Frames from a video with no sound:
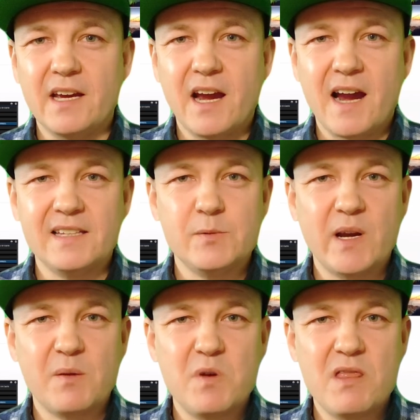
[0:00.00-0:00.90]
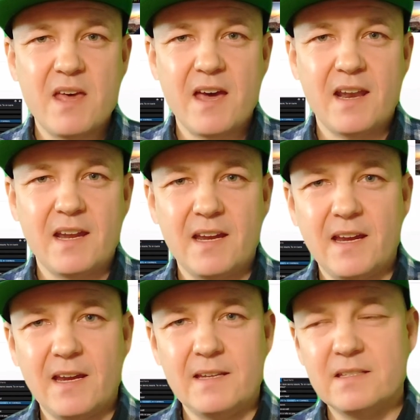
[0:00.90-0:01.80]
I highly recommend that.
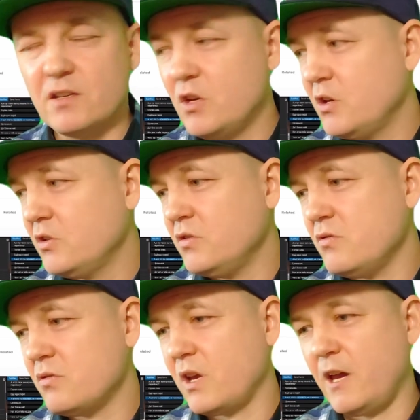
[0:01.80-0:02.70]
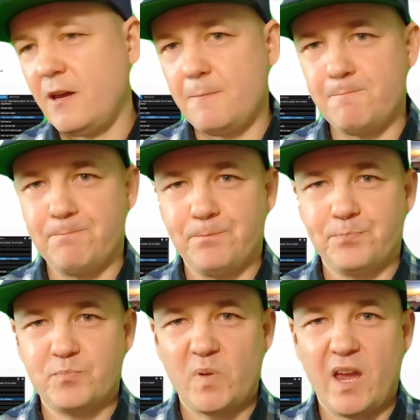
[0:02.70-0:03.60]
And you can
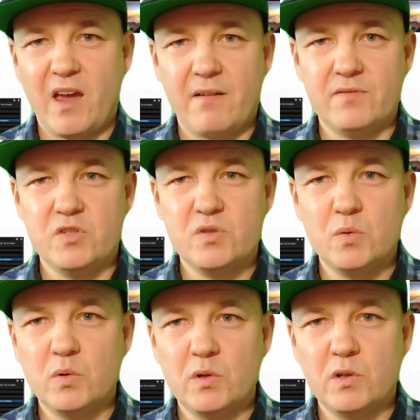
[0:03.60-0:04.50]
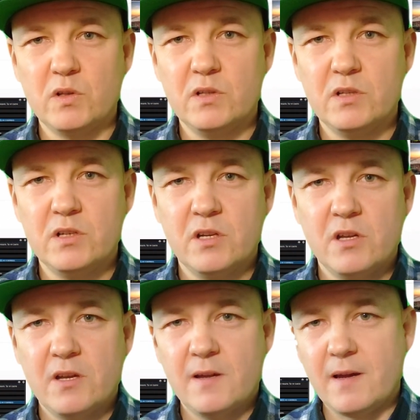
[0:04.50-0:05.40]
have dual
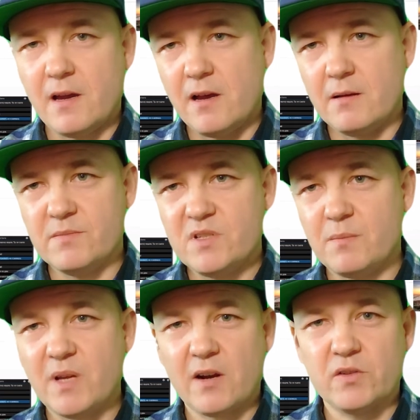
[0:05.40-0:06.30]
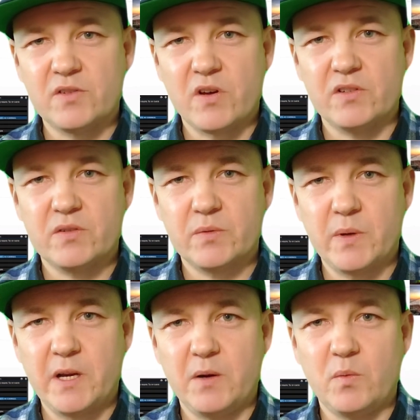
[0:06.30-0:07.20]
um, subtitles on
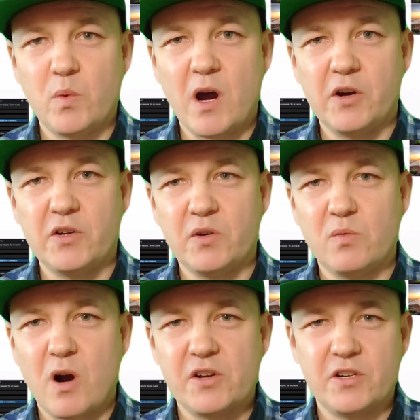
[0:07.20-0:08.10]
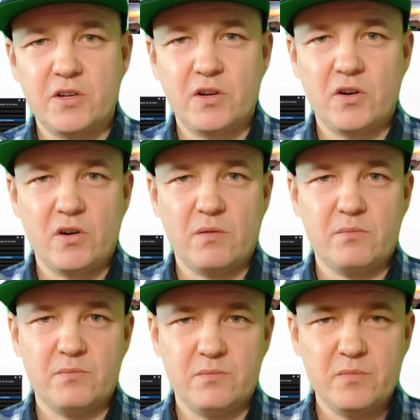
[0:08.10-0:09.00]
screen while you're watching your
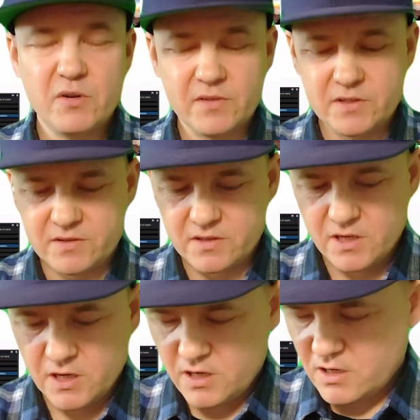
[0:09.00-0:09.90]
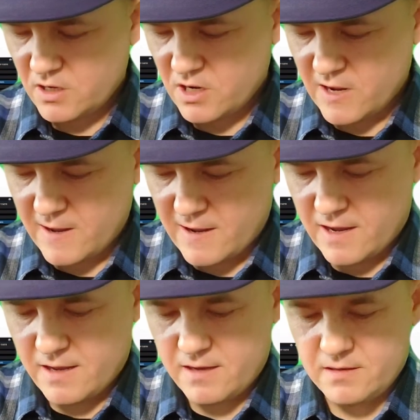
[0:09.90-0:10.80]
movies,
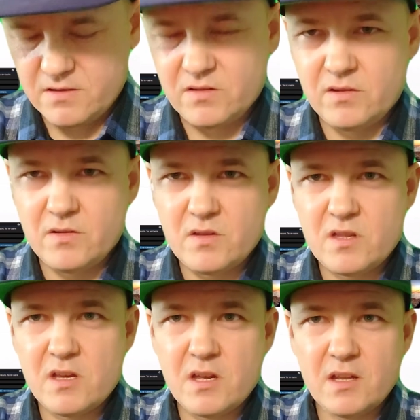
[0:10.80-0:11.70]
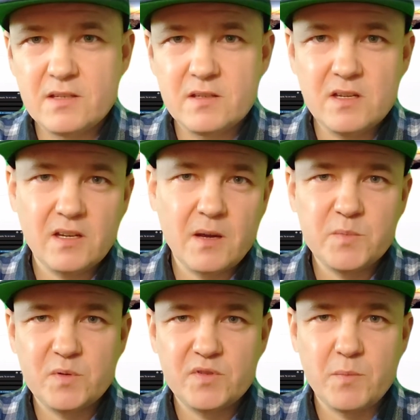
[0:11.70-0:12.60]
and it it
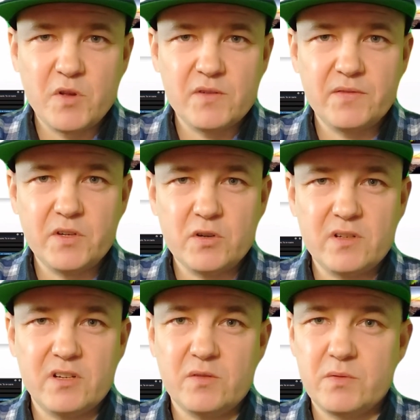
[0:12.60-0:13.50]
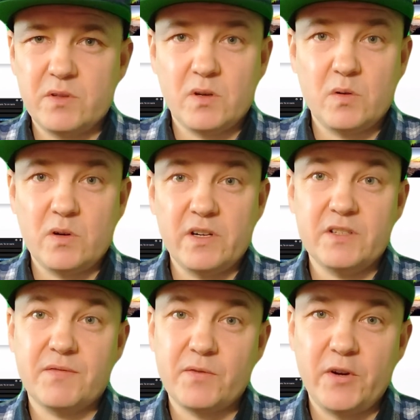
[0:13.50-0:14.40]
comes with some other features, and it's really cool, and
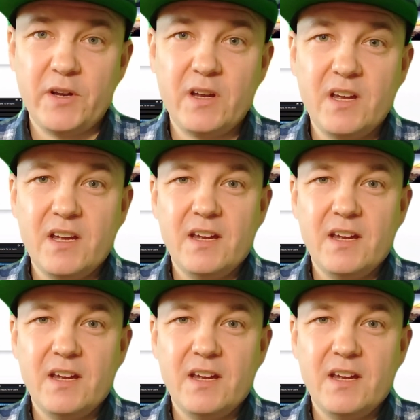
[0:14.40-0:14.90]
it's free.